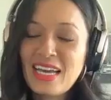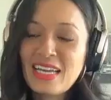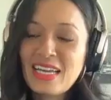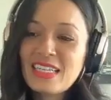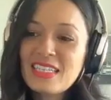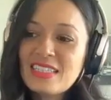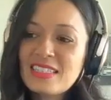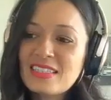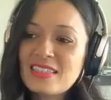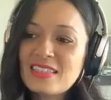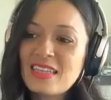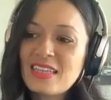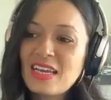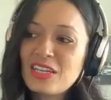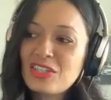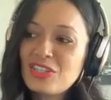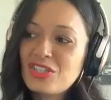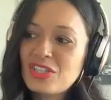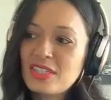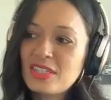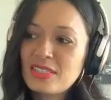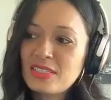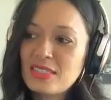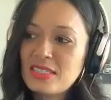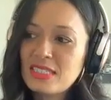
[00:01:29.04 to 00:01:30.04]
that is
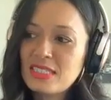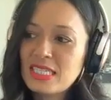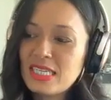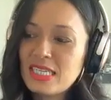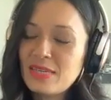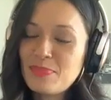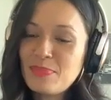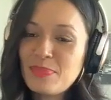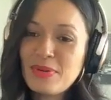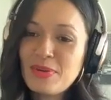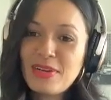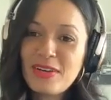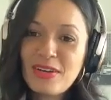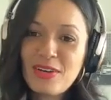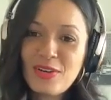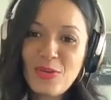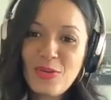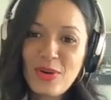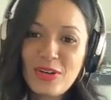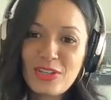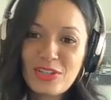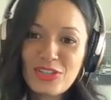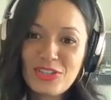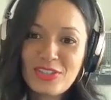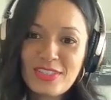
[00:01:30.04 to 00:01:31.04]
such a deep
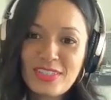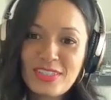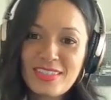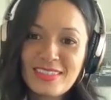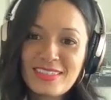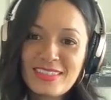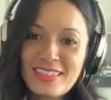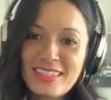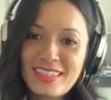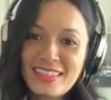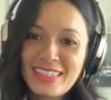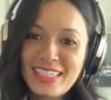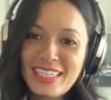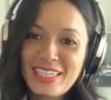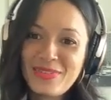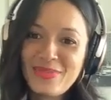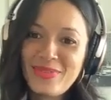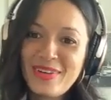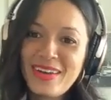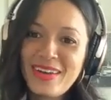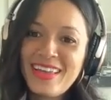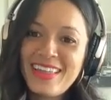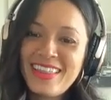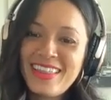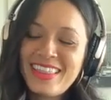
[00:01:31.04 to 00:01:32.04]
question to lead
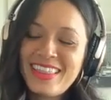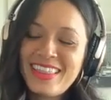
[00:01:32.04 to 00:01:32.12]
with.